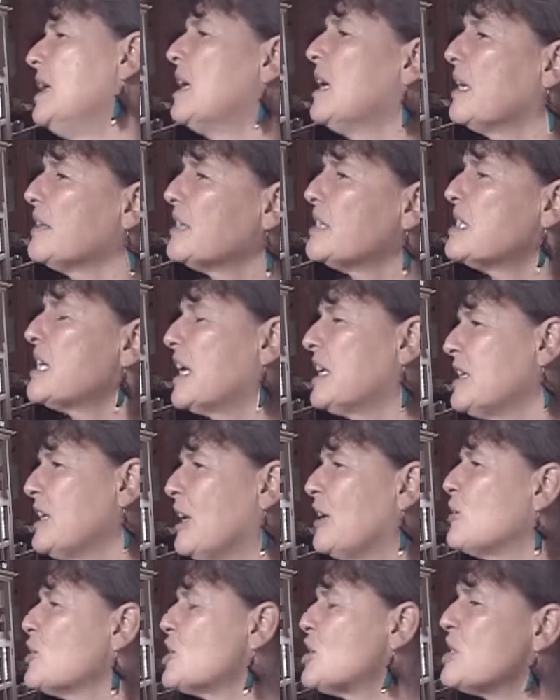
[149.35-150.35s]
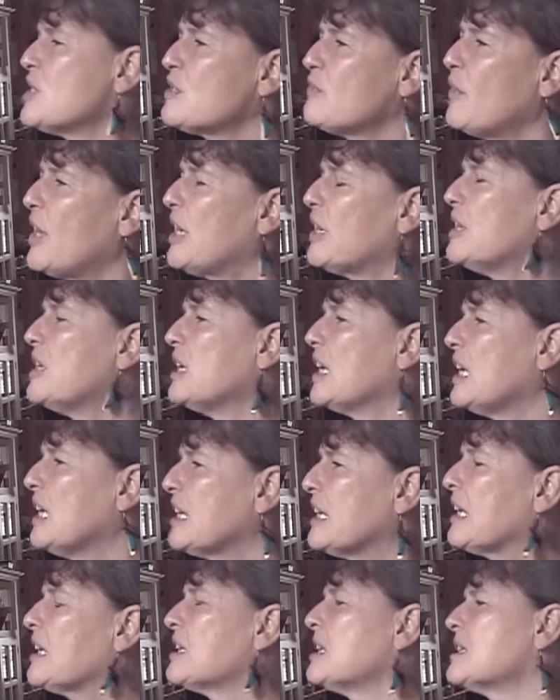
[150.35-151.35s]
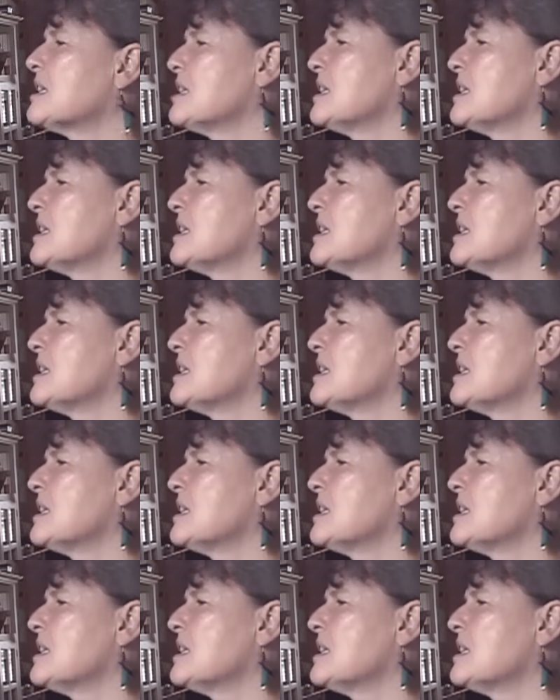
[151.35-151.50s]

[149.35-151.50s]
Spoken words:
And the technologies vary a little